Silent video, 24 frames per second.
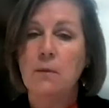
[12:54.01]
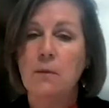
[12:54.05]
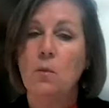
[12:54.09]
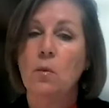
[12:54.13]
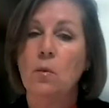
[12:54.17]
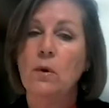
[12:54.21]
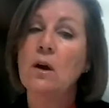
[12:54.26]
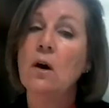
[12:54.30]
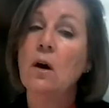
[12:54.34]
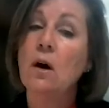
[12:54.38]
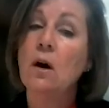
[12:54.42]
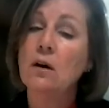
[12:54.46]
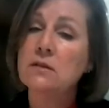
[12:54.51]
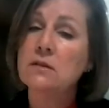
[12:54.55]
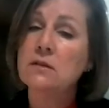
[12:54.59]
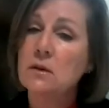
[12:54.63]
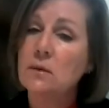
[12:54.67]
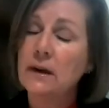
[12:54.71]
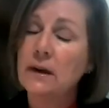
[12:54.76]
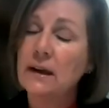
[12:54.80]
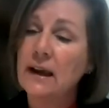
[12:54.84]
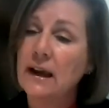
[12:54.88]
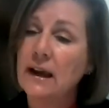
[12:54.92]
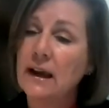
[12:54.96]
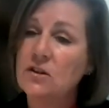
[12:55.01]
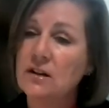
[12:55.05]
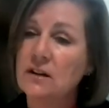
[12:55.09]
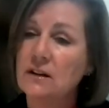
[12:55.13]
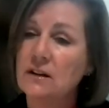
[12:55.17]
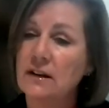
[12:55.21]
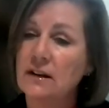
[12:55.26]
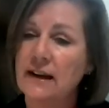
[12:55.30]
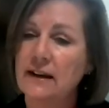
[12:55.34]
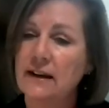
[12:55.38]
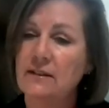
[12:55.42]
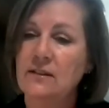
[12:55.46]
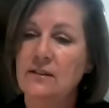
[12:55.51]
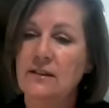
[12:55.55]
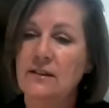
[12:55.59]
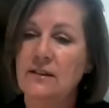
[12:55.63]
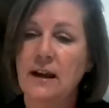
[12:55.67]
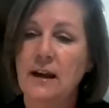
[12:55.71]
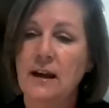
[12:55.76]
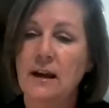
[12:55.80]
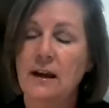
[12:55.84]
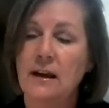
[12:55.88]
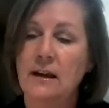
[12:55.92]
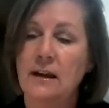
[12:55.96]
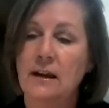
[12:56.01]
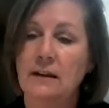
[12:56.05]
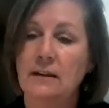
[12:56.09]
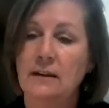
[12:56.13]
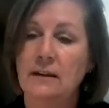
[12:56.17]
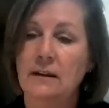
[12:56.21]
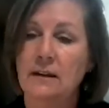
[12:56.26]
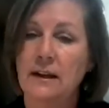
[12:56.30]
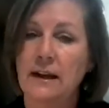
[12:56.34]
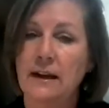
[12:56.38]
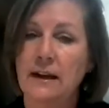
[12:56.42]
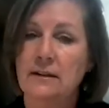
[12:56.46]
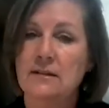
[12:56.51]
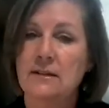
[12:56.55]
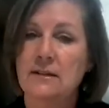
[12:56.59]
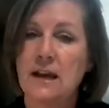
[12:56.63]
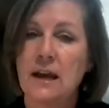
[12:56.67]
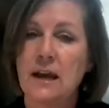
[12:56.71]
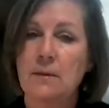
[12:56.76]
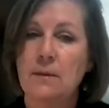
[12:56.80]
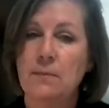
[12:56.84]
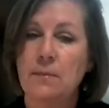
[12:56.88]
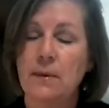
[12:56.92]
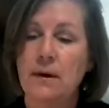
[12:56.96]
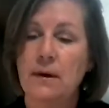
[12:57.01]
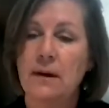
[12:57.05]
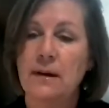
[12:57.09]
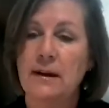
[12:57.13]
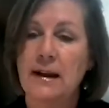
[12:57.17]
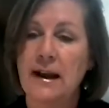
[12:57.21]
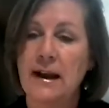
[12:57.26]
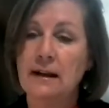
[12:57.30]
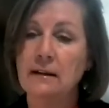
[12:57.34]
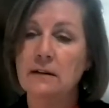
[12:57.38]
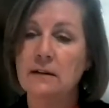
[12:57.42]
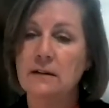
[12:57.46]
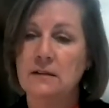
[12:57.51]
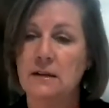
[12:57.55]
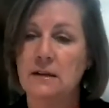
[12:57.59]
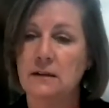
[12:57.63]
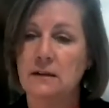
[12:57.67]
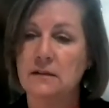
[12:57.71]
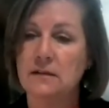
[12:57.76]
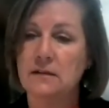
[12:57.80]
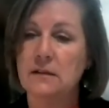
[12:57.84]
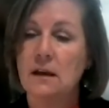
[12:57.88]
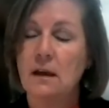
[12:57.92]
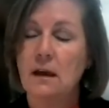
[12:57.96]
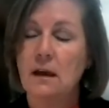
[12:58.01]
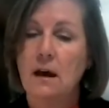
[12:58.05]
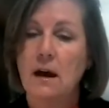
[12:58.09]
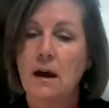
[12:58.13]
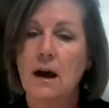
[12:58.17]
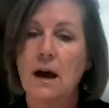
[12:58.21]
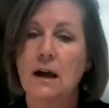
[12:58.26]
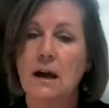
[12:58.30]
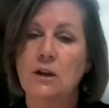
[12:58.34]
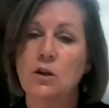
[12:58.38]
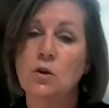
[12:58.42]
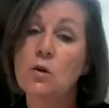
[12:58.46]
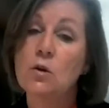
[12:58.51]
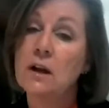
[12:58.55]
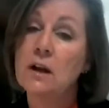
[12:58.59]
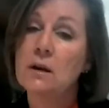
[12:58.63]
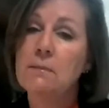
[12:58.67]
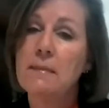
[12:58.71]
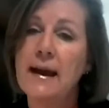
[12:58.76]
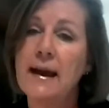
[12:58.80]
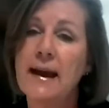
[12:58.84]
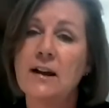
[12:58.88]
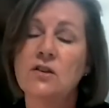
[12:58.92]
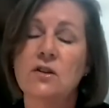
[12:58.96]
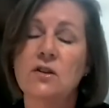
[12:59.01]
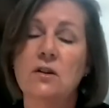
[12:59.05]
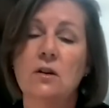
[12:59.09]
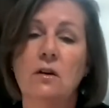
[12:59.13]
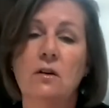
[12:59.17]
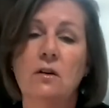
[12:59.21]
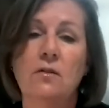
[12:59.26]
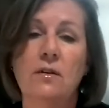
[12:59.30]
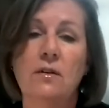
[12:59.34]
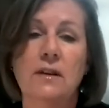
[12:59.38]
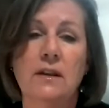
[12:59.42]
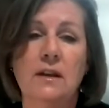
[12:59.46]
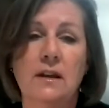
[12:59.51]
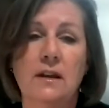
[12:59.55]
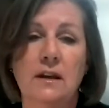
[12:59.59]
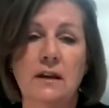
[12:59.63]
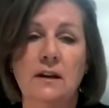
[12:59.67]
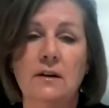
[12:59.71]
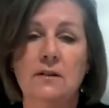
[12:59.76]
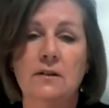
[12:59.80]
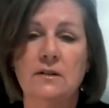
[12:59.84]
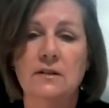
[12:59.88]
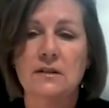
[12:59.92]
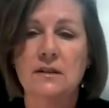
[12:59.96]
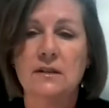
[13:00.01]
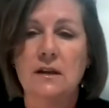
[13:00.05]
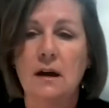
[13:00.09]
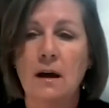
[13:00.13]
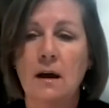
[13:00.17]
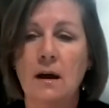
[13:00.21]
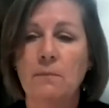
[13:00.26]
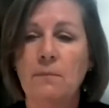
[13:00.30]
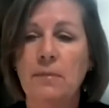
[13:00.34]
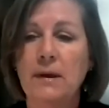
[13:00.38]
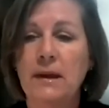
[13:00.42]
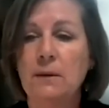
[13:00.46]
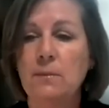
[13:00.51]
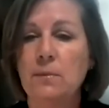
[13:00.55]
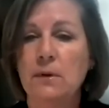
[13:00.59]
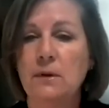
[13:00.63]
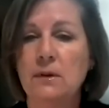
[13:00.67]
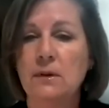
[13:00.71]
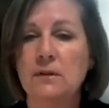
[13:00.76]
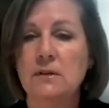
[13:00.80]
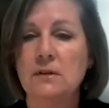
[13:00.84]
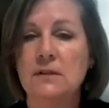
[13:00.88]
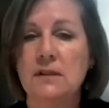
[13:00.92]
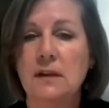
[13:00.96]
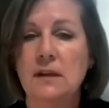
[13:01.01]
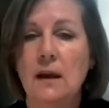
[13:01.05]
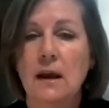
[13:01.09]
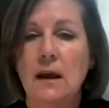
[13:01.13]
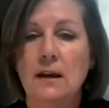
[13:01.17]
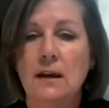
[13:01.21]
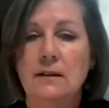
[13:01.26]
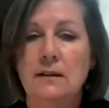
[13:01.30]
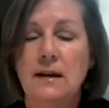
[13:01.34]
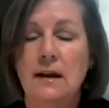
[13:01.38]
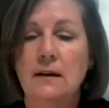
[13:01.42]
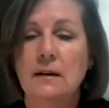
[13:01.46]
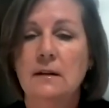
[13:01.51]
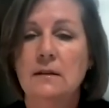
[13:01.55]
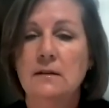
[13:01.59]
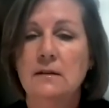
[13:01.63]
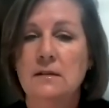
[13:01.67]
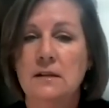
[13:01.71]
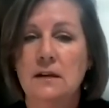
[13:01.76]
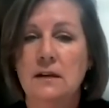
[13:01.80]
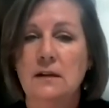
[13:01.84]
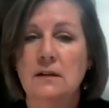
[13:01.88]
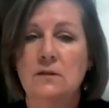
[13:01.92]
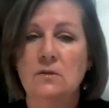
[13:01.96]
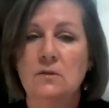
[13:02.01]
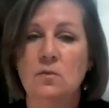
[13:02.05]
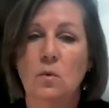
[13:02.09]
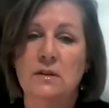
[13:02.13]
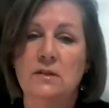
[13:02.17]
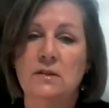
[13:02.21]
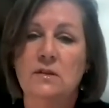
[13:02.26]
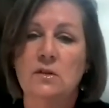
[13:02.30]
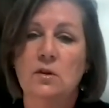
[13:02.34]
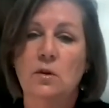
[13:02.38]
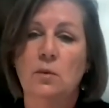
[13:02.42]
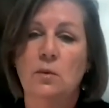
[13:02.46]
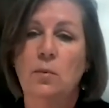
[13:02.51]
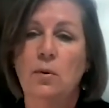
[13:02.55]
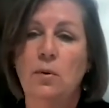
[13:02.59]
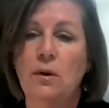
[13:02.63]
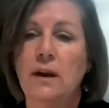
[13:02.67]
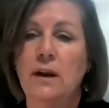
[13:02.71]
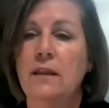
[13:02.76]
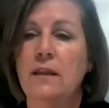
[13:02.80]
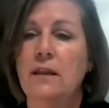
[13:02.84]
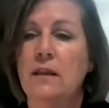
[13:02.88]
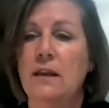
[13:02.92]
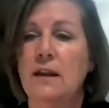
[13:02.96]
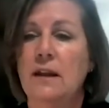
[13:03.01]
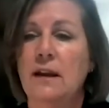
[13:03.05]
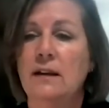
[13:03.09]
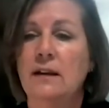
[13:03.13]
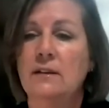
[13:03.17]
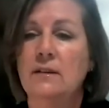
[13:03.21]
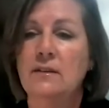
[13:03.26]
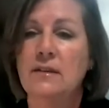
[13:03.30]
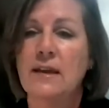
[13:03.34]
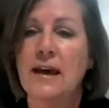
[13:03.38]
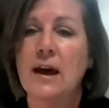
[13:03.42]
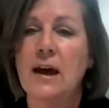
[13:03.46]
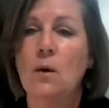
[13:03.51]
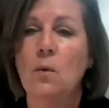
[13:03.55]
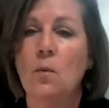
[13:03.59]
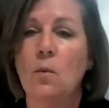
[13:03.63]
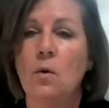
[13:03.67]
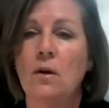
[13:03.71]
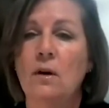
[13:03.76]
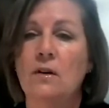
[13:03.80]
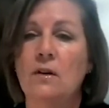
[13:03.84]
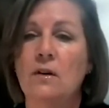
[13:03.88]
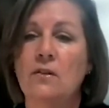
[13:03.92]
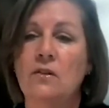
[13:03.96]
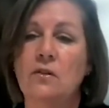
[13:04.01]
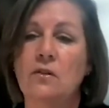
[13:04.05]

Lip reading: We also engaged in a landscape analysis. You can imagine over the years, people's tendencies was to put in things that were